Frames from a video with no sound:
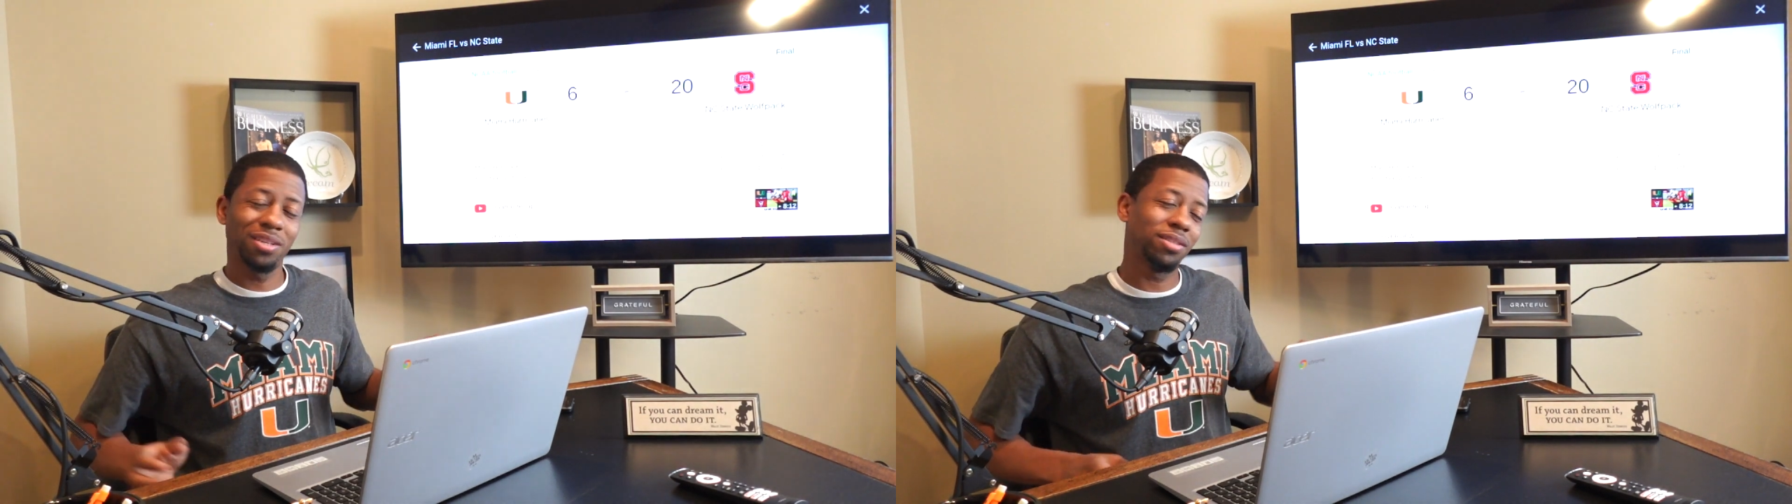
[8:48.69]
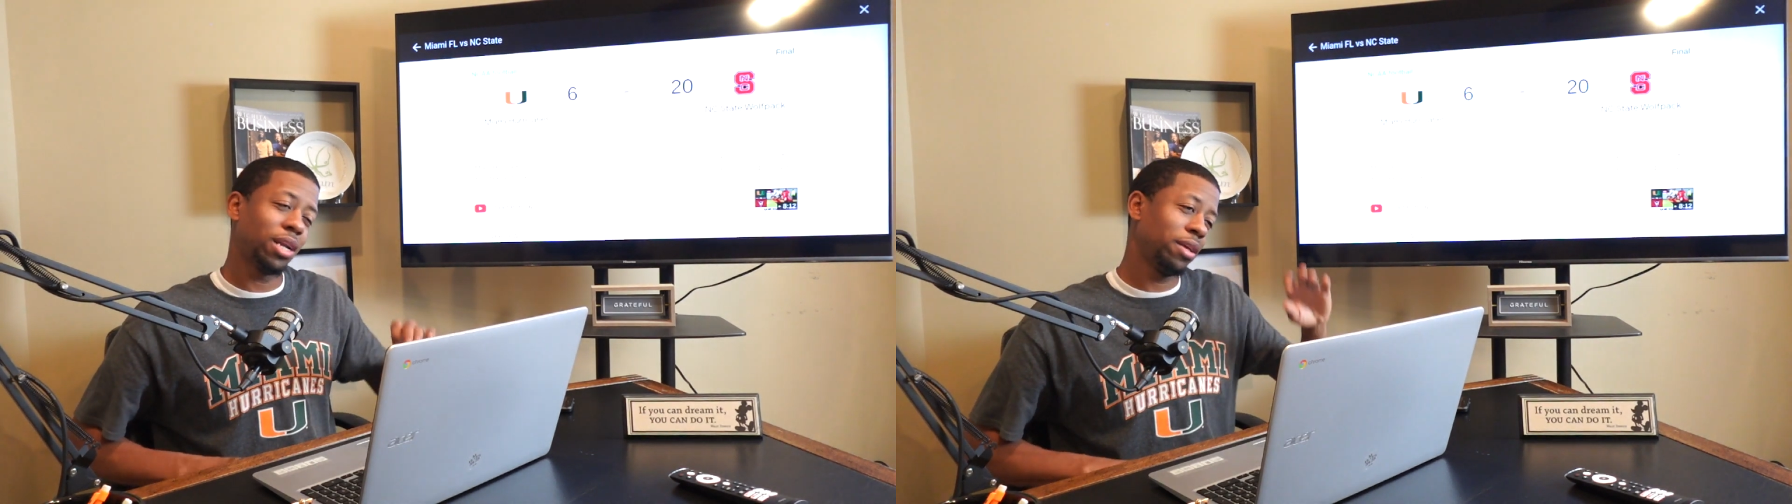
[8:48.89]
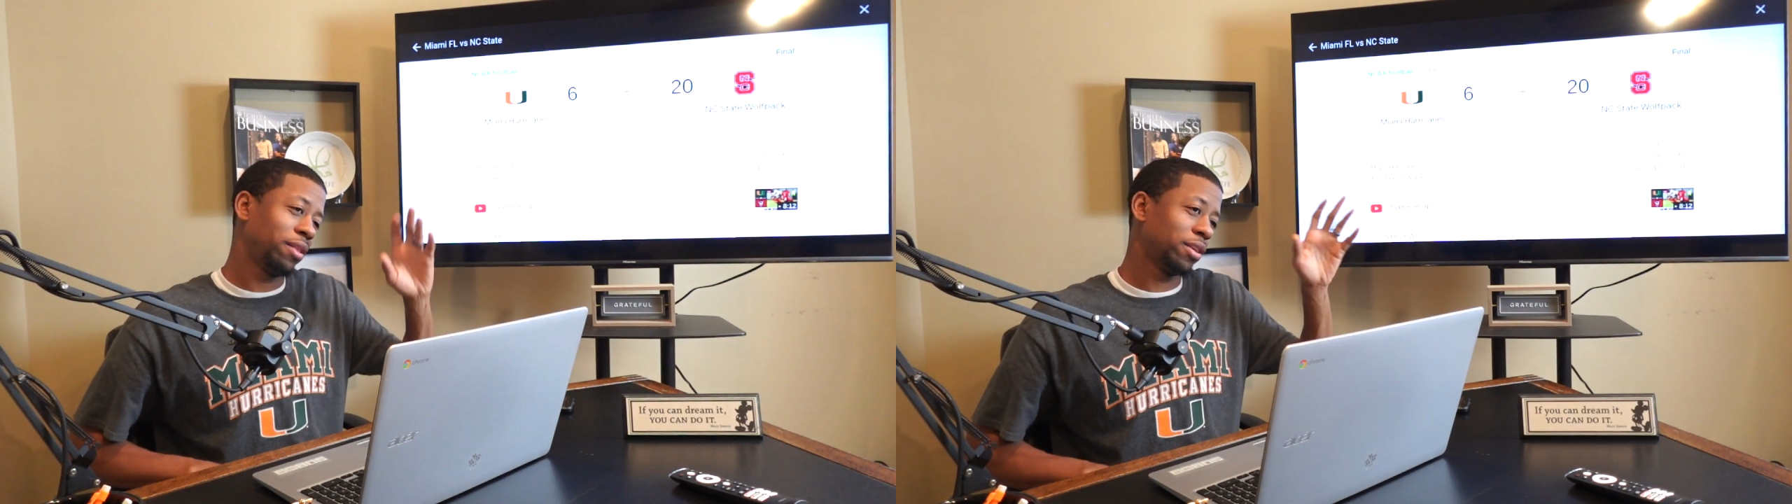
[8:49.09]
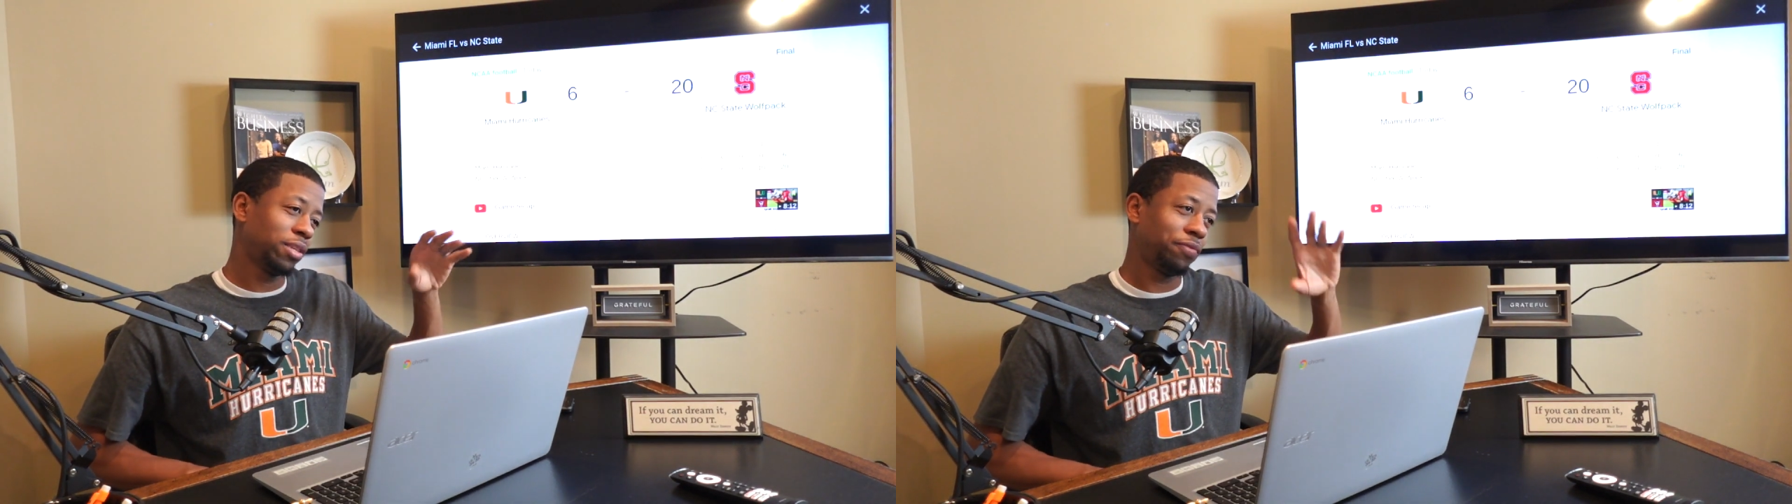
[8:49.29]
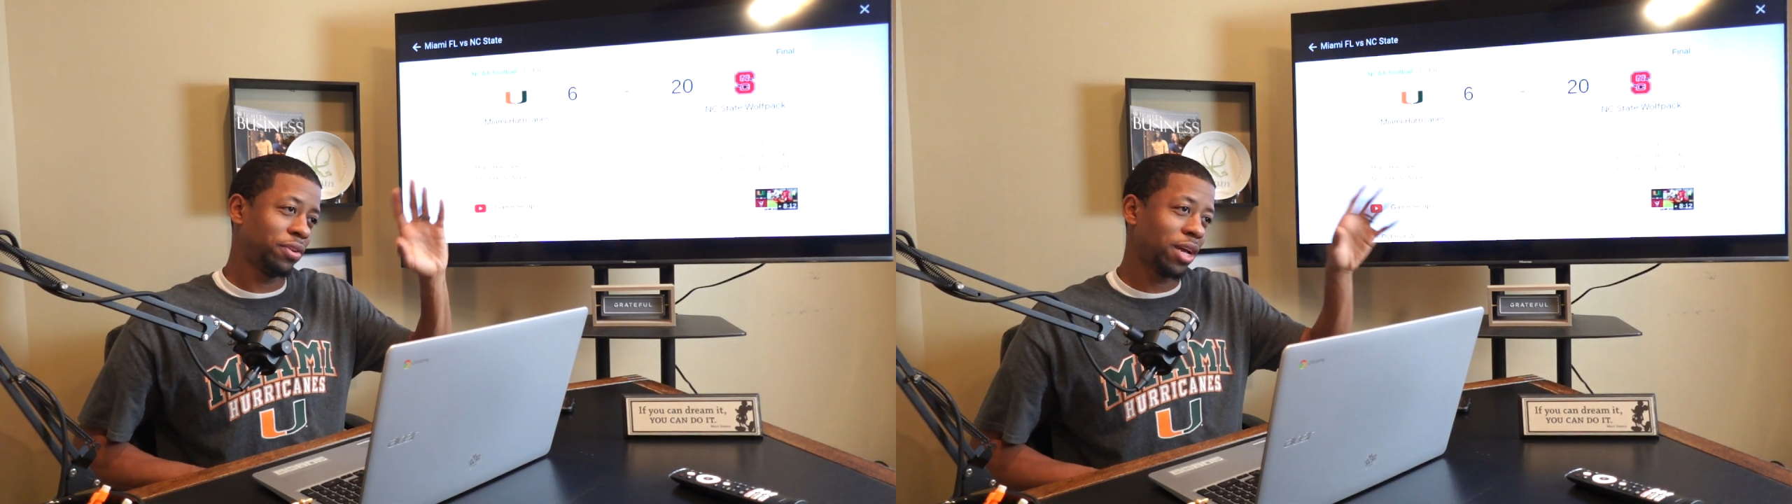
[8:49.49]
That's
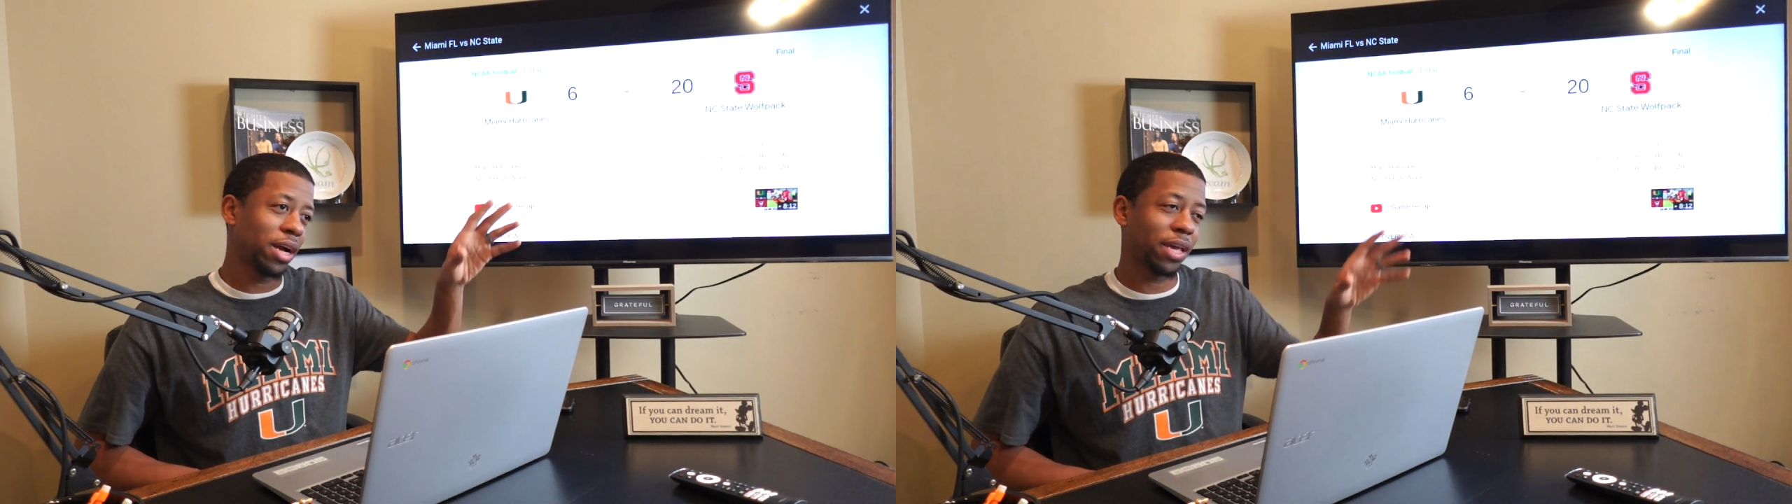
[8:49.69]
if you're not